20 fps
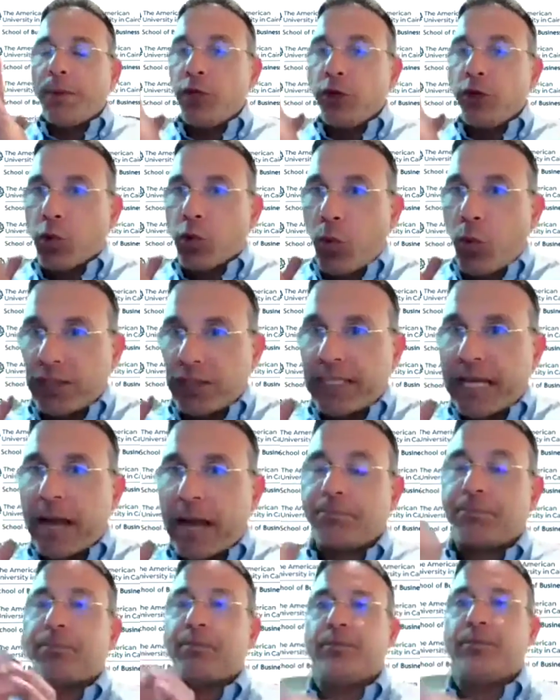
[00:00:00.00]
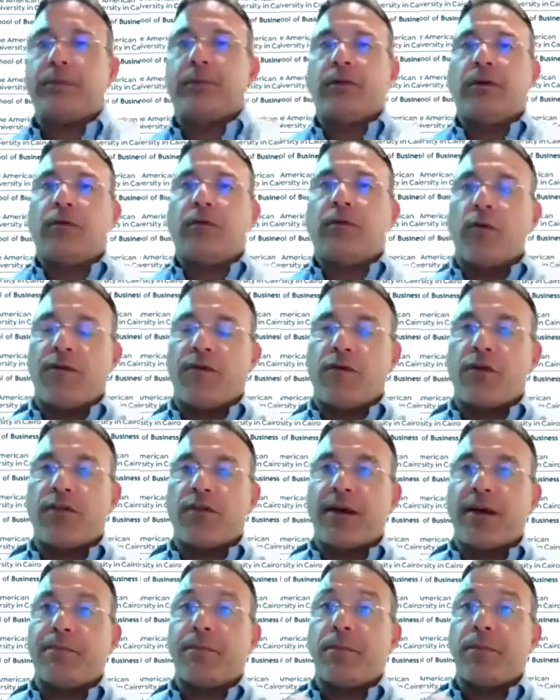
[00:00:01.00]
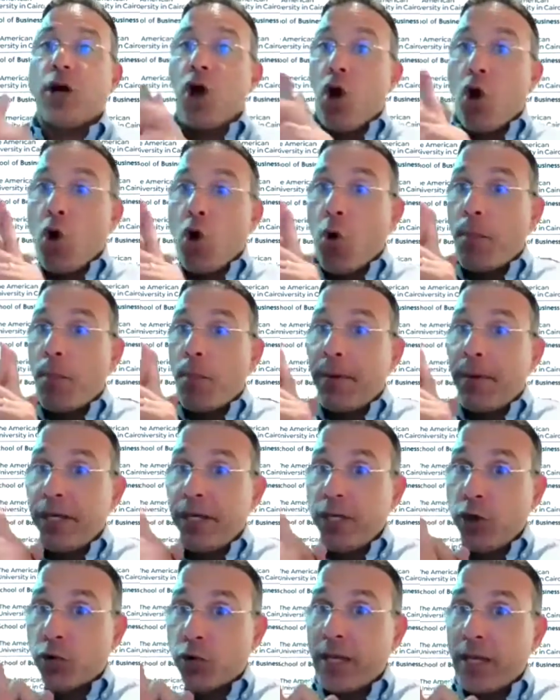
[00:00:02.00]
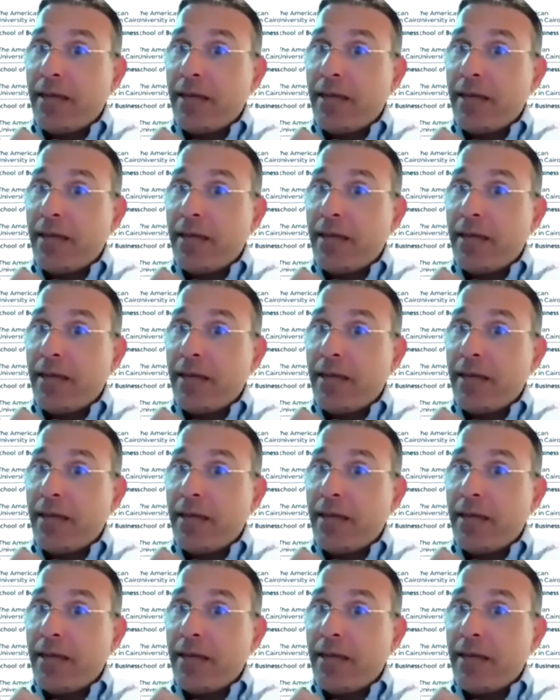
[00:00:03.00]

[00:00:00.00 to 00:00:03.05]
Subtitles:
your WhatsApp for them, open your